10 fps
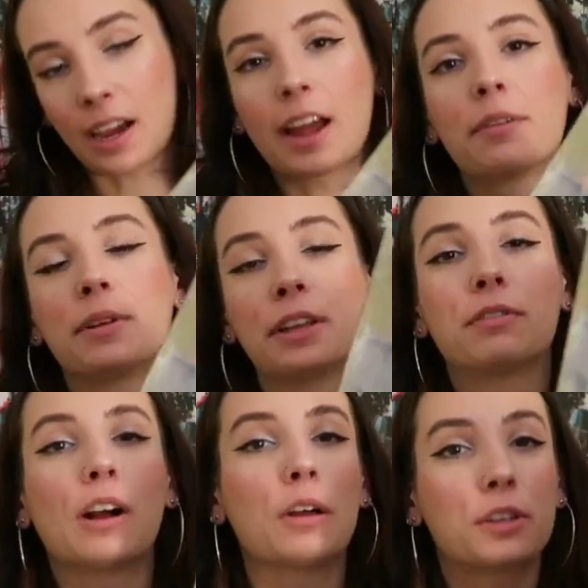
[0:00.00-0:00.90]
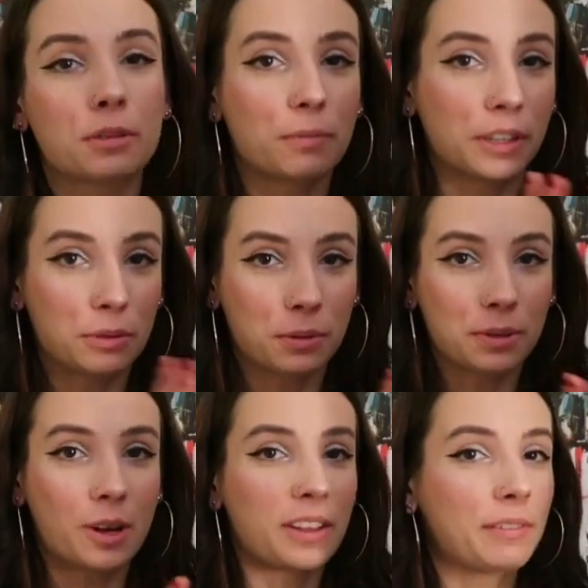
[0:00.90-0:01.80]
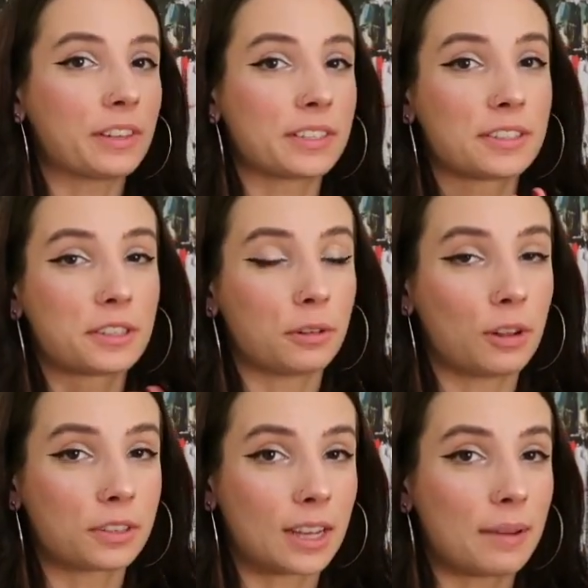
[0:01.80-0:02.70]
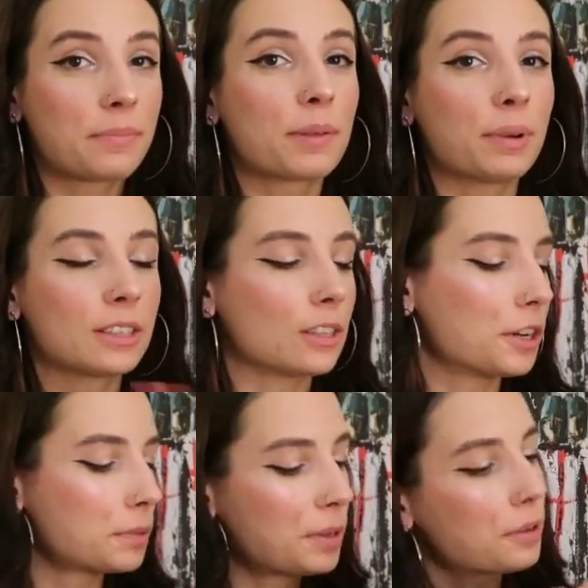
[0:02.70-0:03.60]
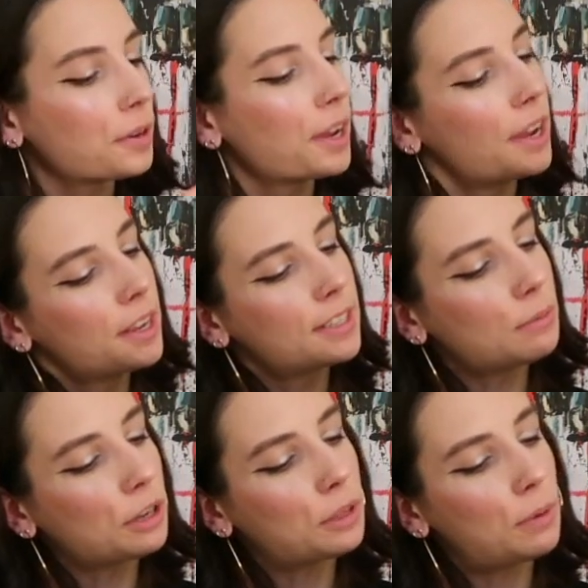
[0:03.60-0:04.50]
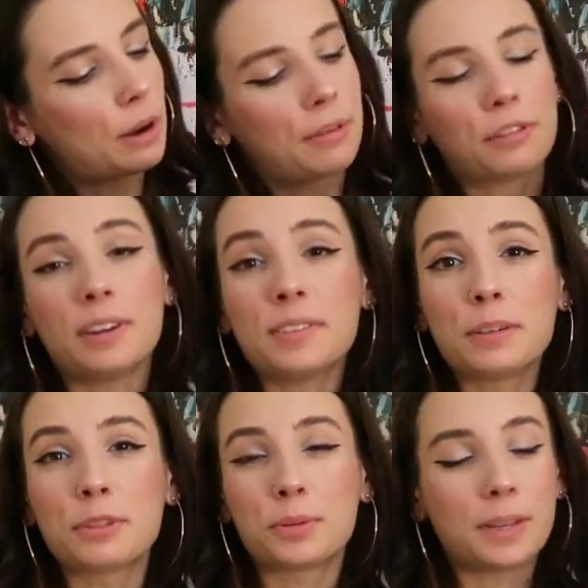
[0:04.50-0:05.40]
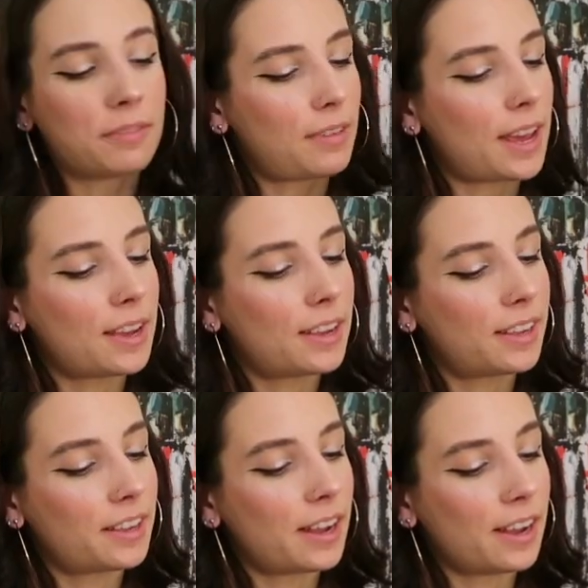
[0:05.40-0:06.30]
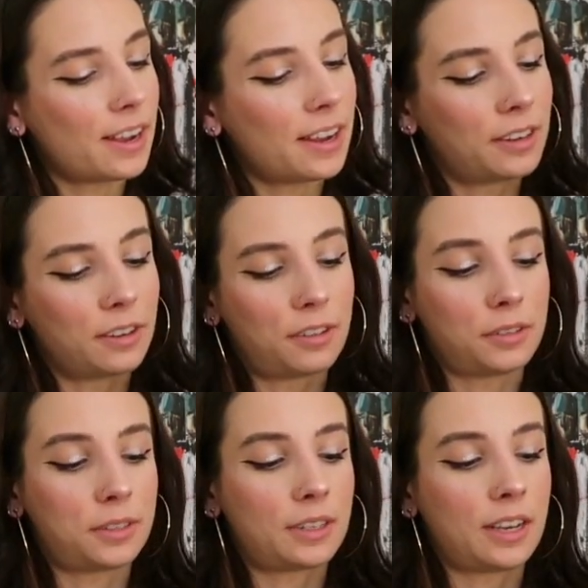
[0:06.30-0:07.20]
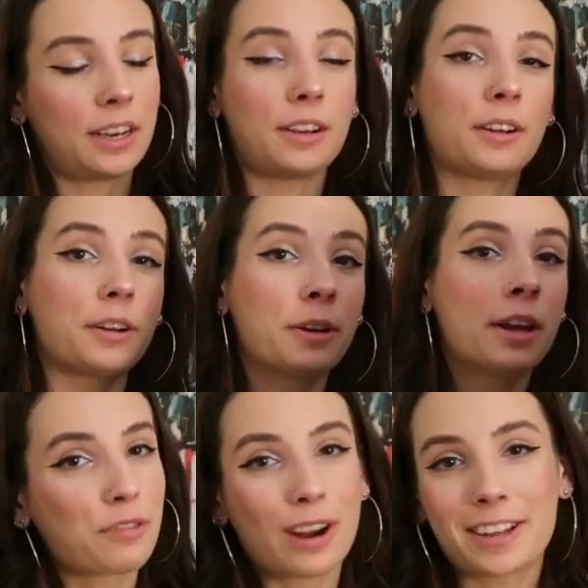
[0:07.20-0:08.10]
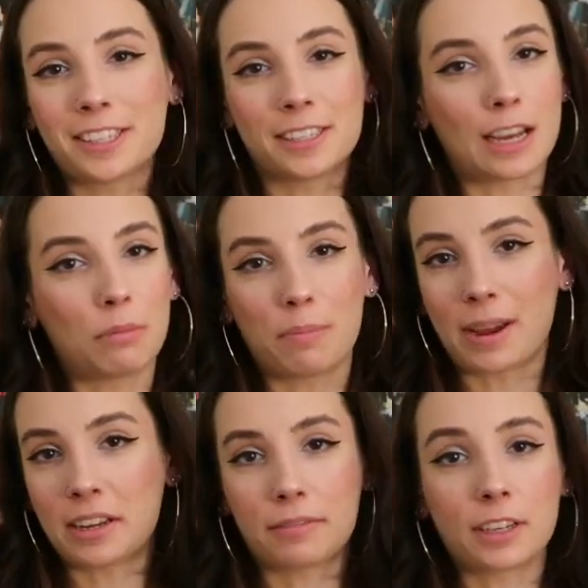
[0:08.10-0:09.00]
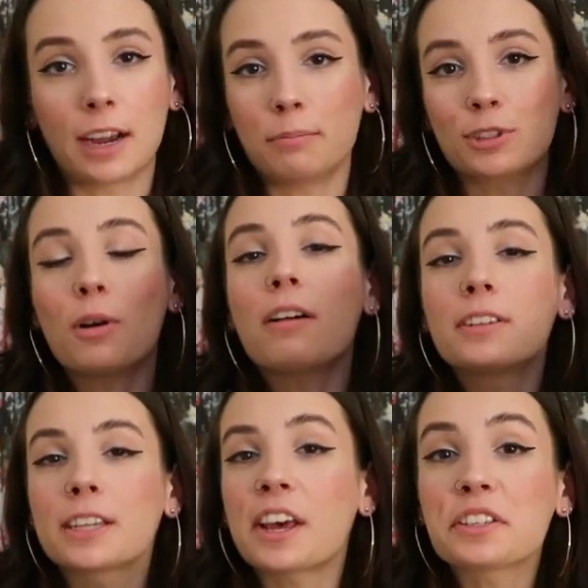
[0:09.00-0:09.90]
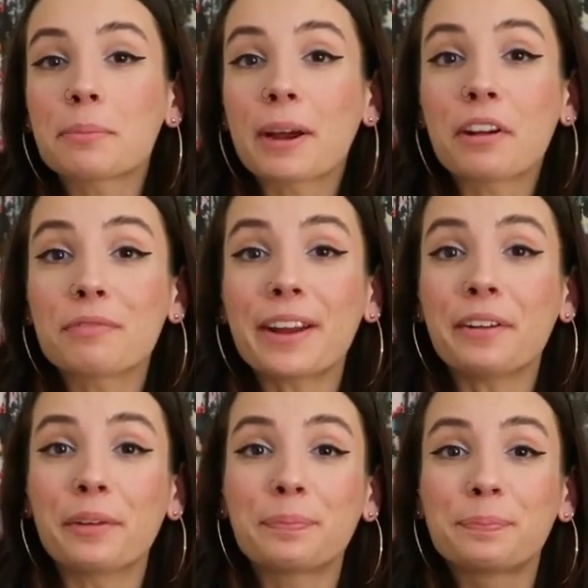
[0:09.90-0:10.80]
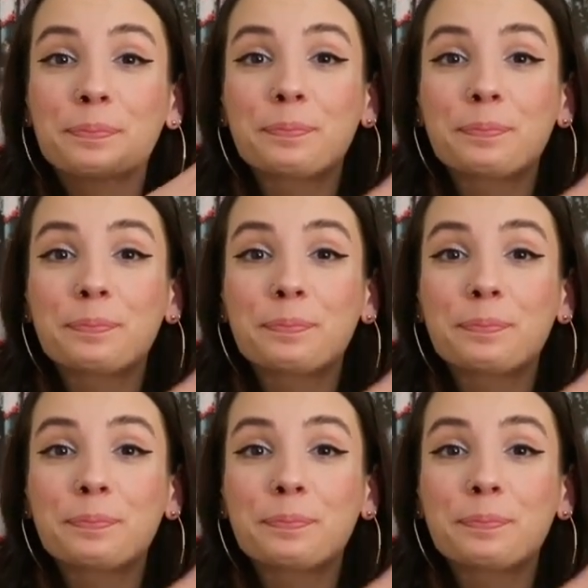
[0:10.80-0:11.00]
I really forgot this, what this one was called. I haven't listened to this in a long time, but it's Lotus Butte. Somewhere at the bottom of the river between Vega and Altair. I've cried to this album many of times, so obviously I had to buy it on vinyl.